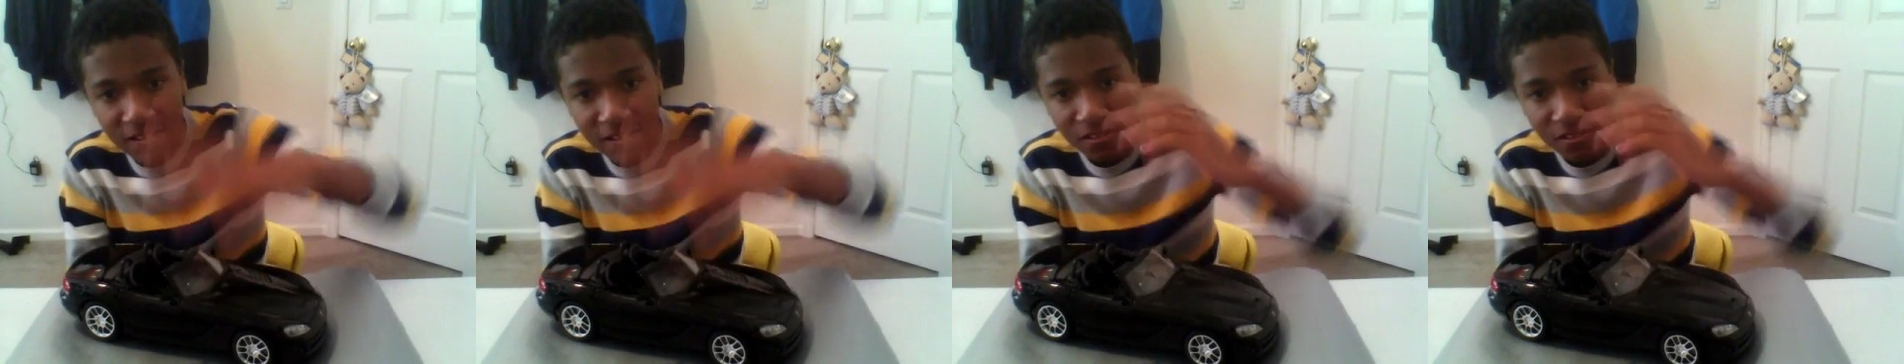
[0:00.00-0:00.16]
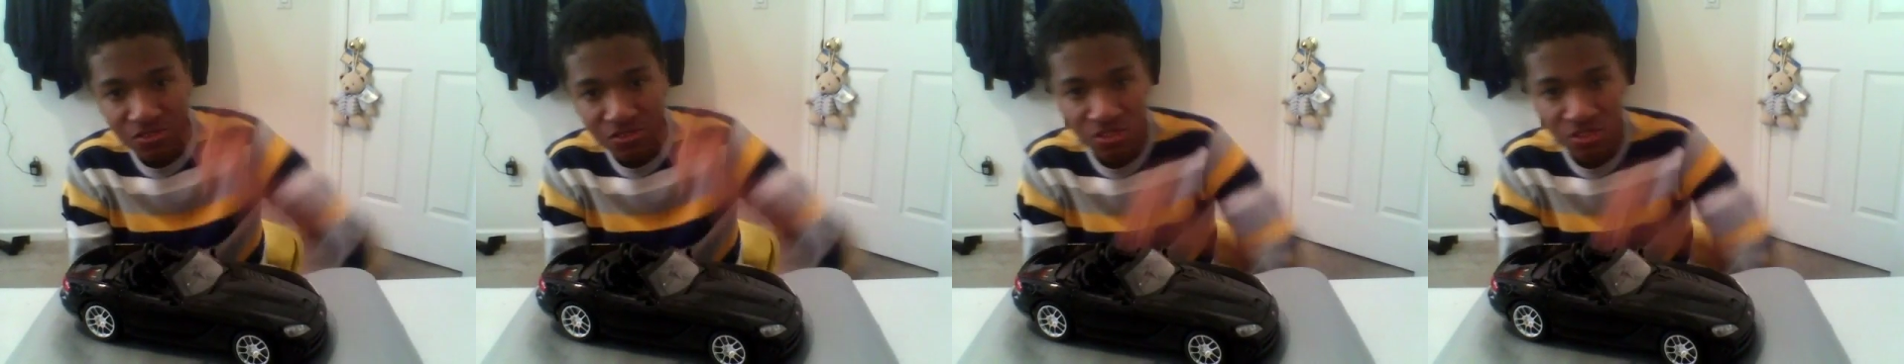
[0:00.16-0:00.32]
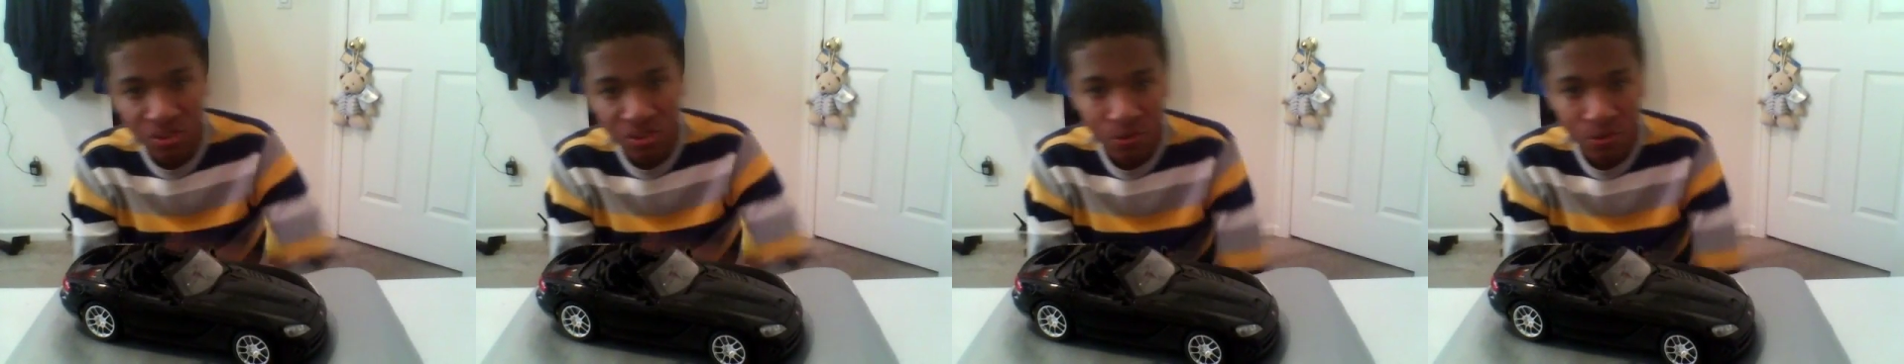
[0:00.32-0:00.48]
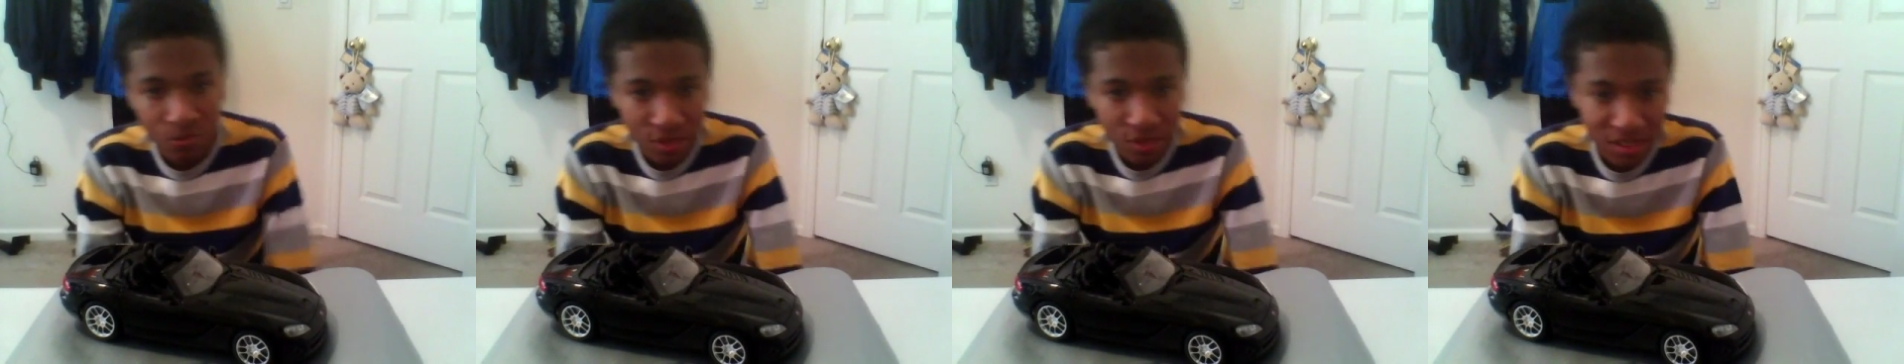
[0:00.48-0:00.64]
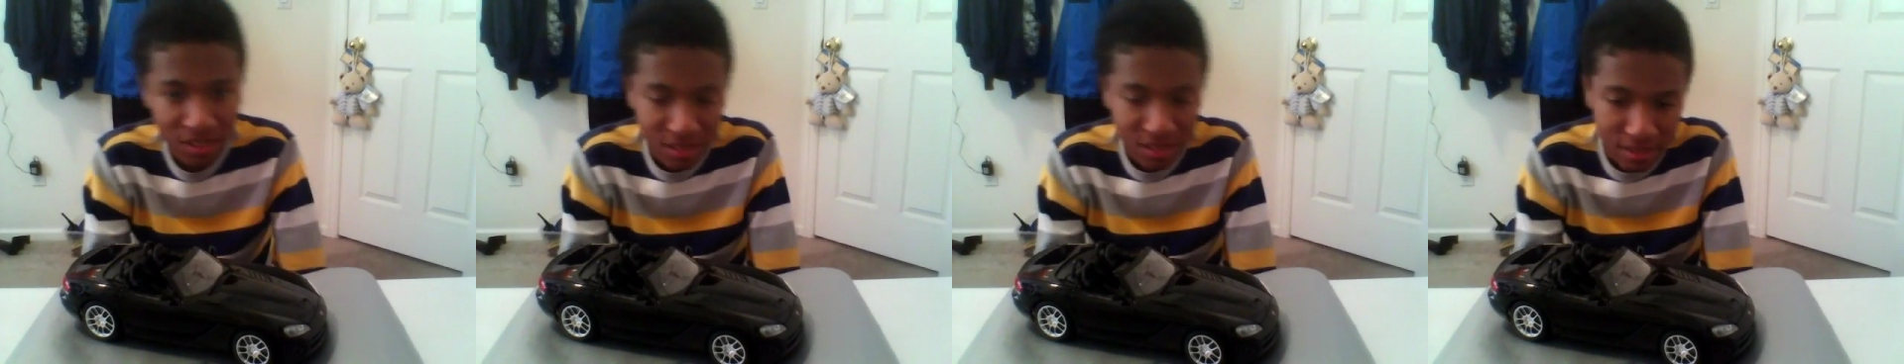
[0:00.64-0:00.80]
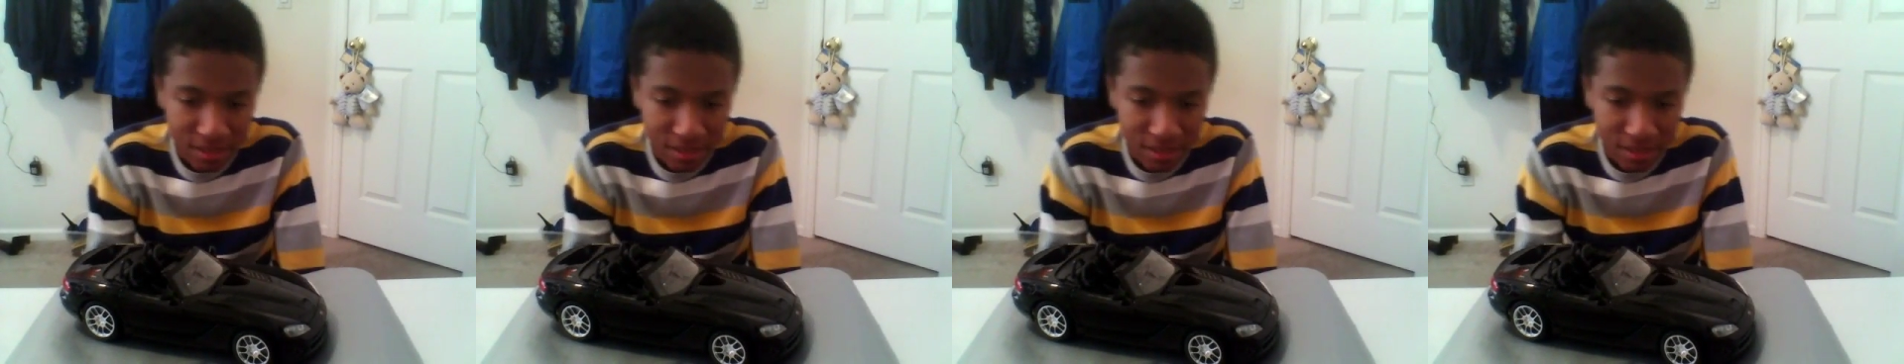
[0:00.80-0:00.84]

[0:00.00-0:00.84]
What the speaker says: So